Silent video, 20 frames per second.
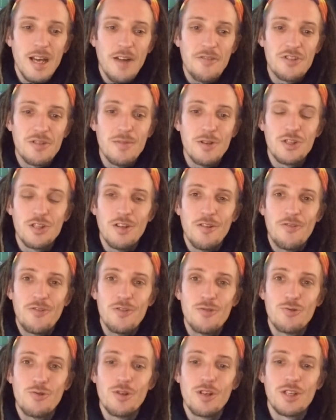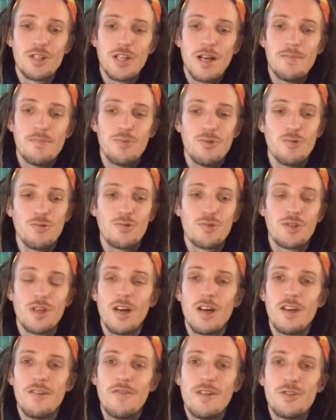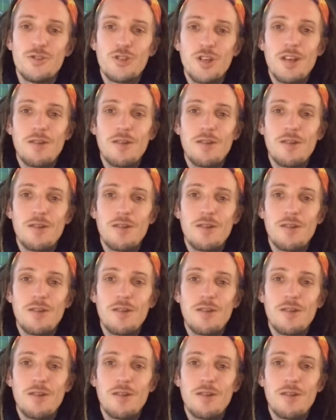After missing a few good examples, I eventually